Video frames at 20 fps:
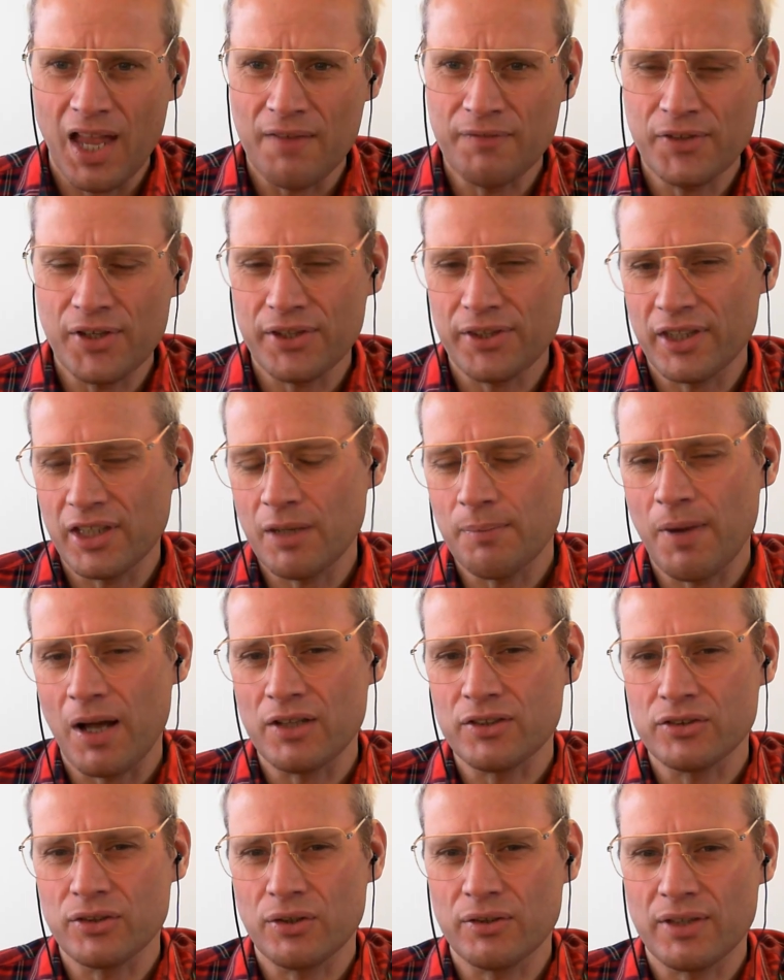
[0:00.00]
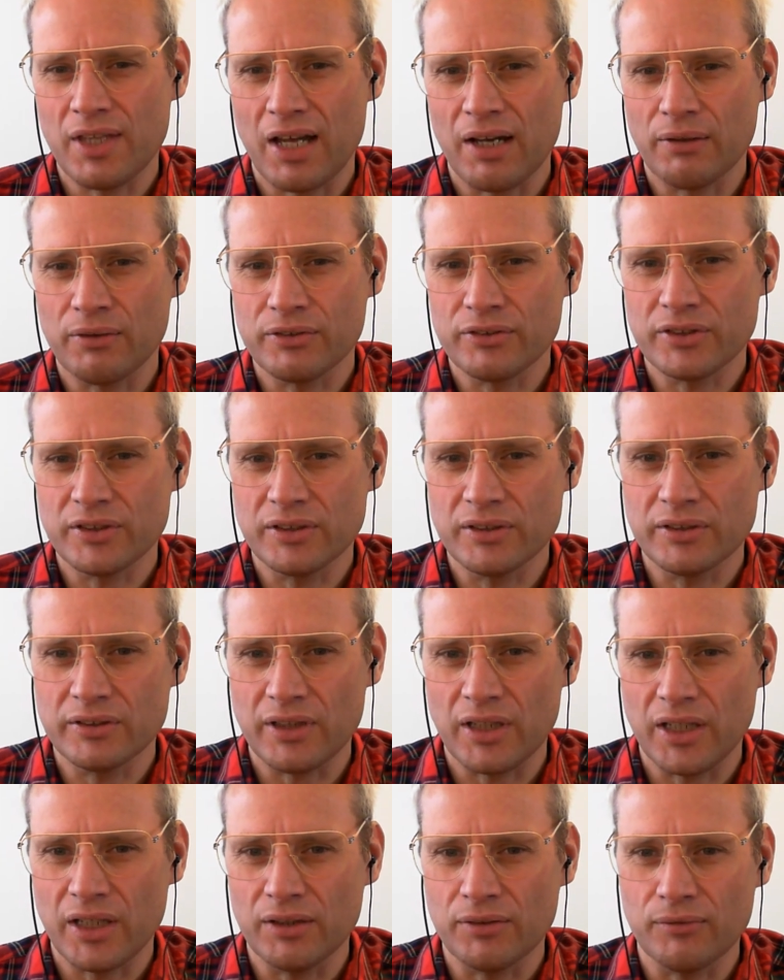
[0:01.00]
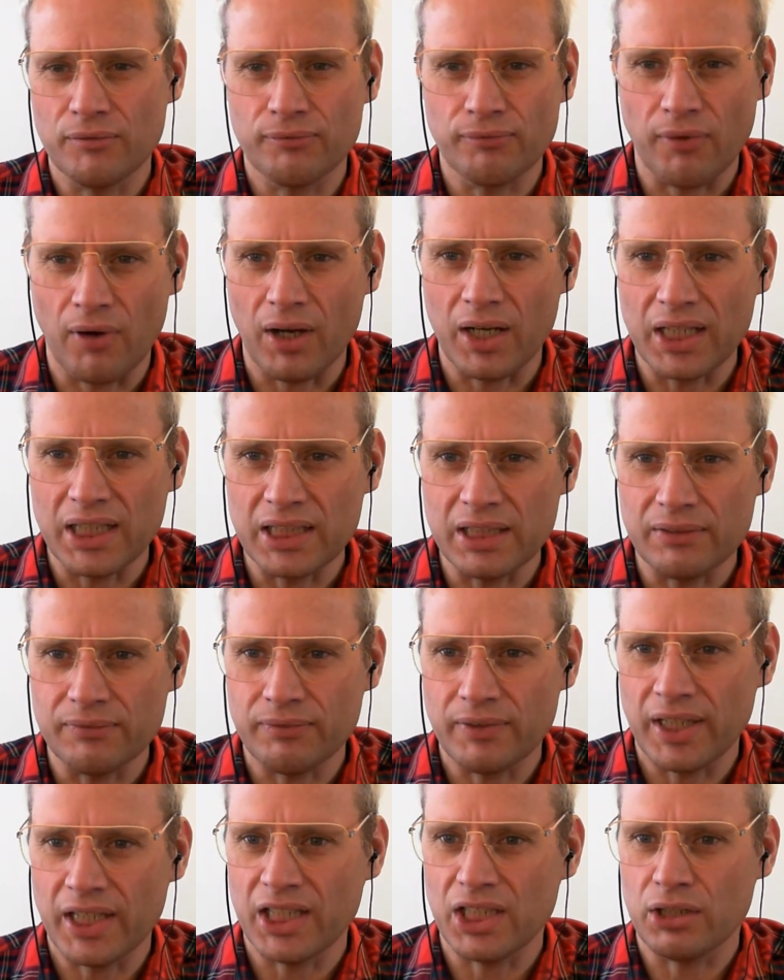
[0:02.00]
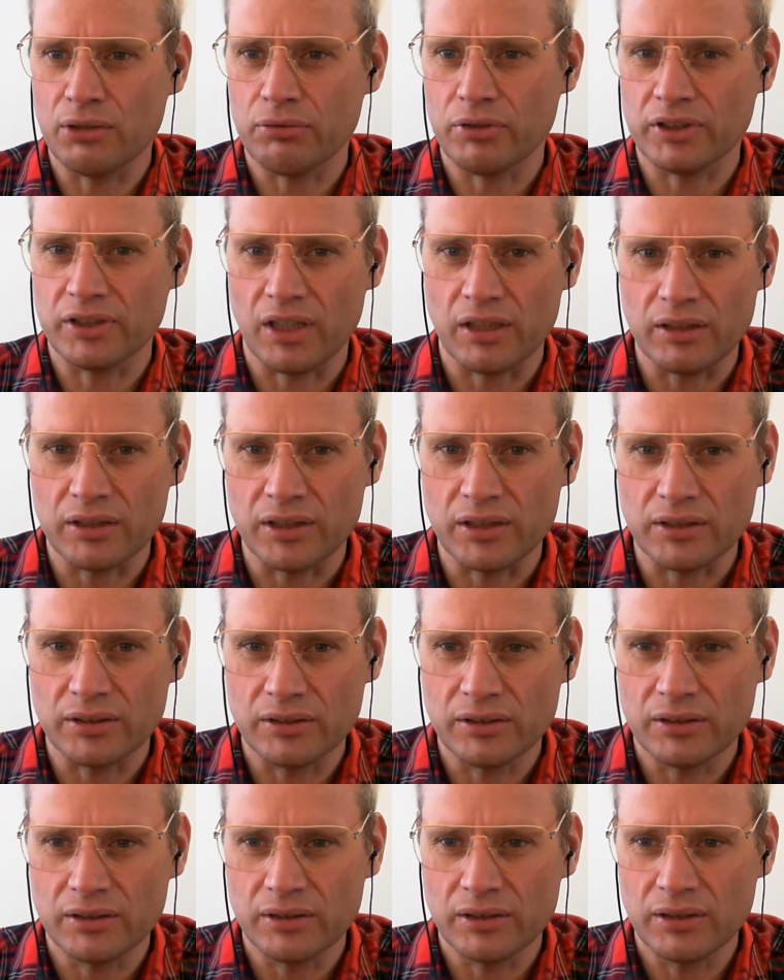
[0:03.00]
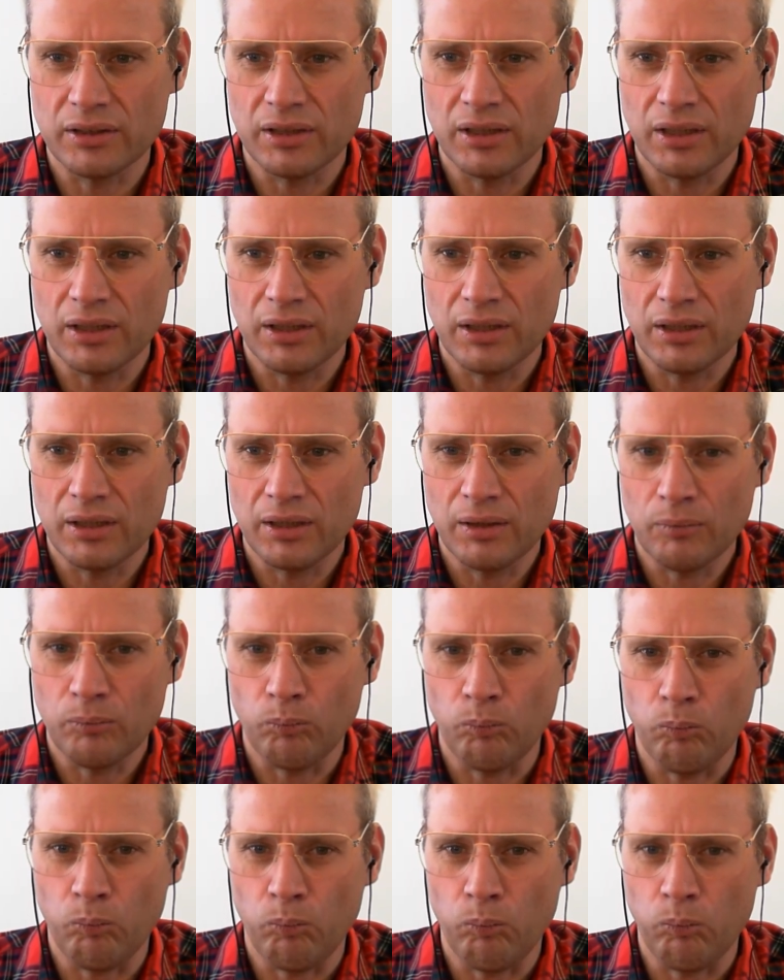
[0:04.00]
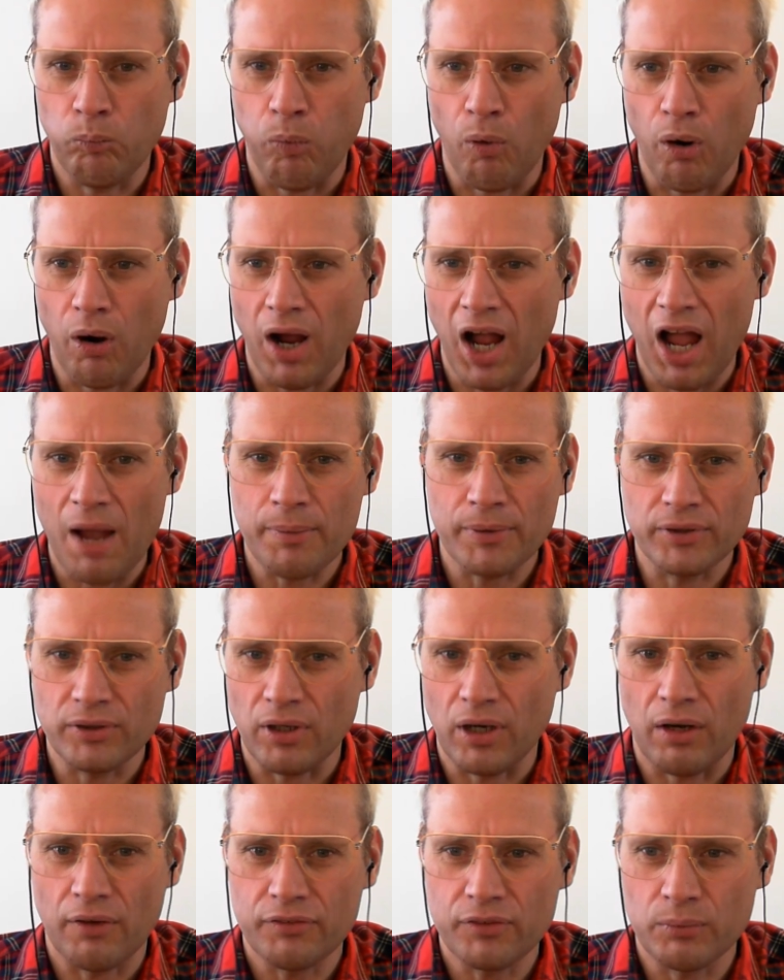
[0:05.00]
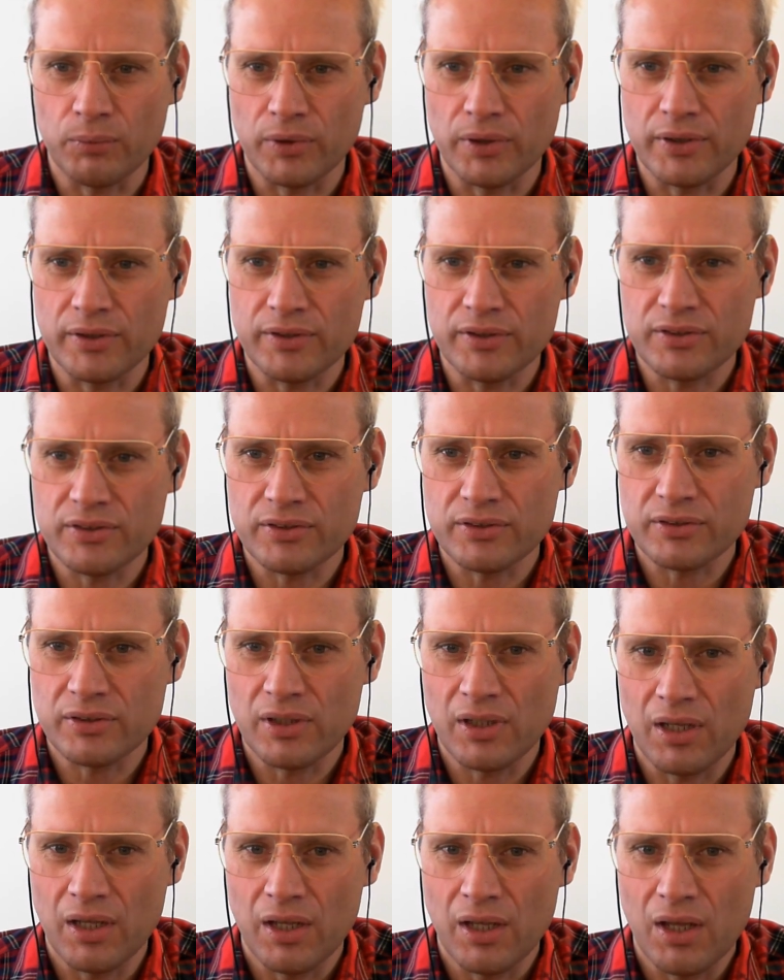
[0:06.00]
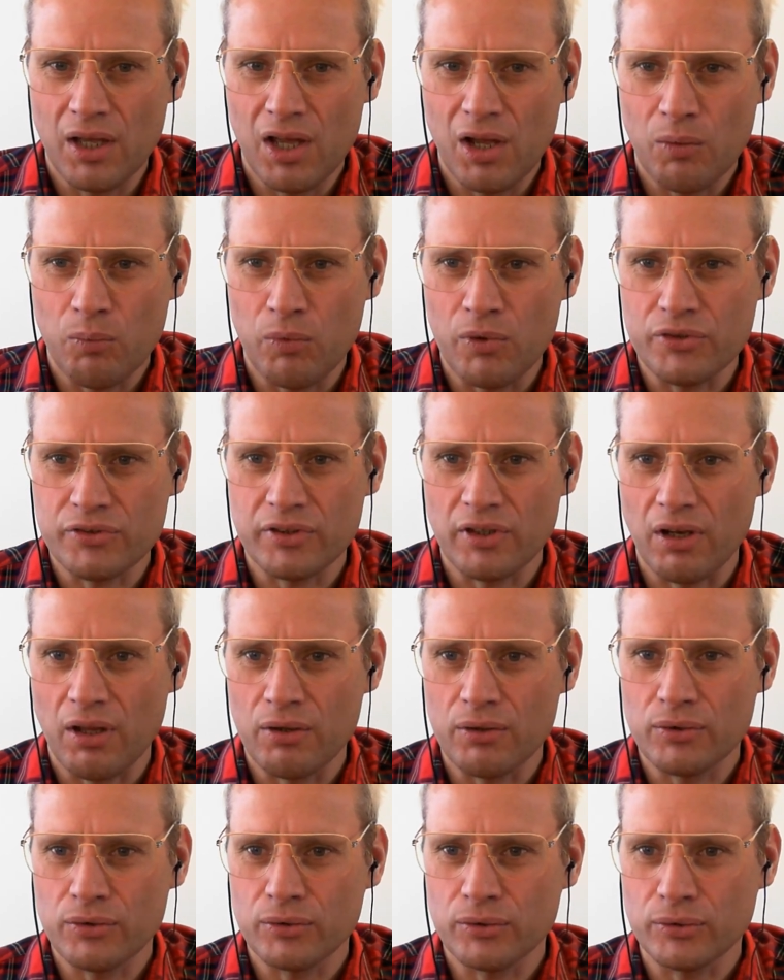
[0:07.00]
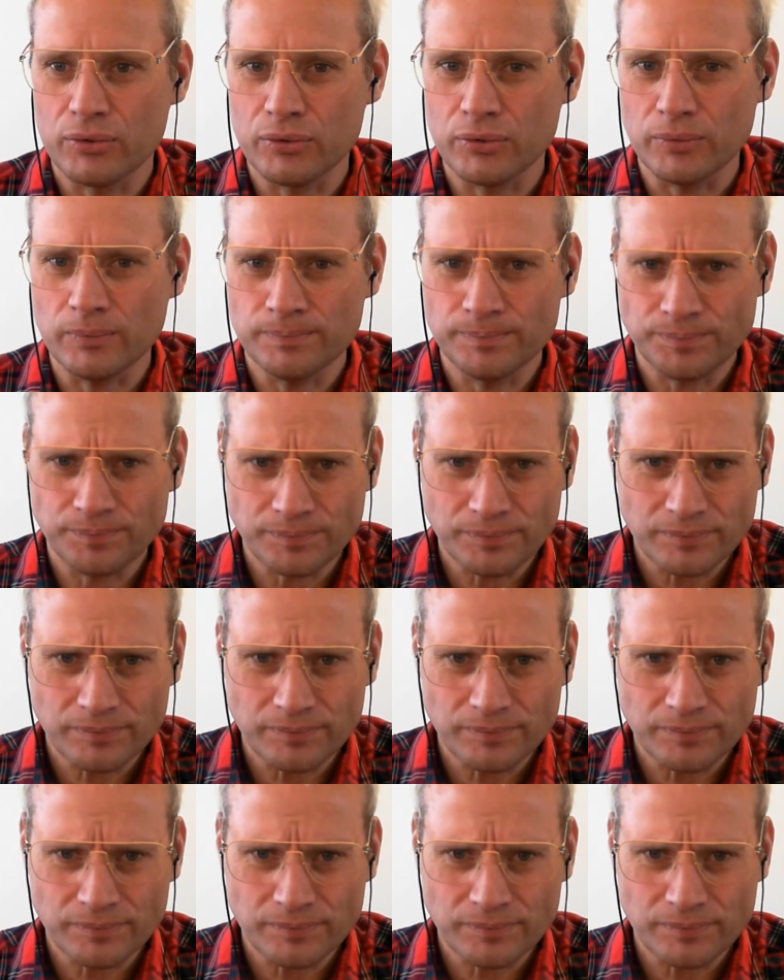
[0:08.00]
If you think about 2005 in Cronulla, what happened afterwards was the local